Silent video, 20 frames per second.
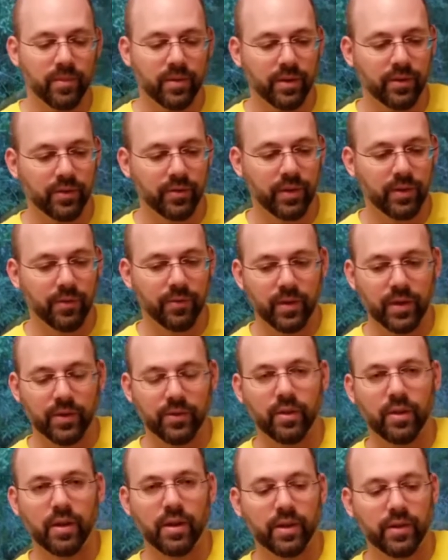
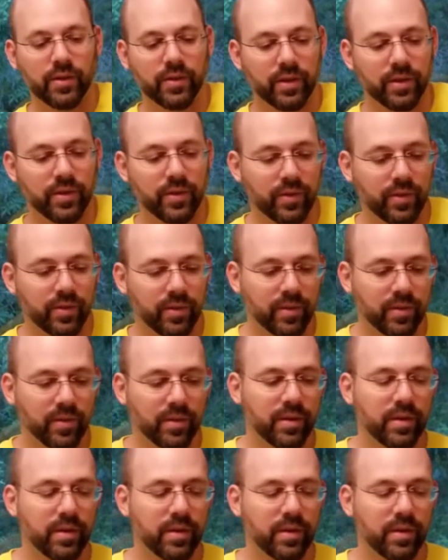as long as it's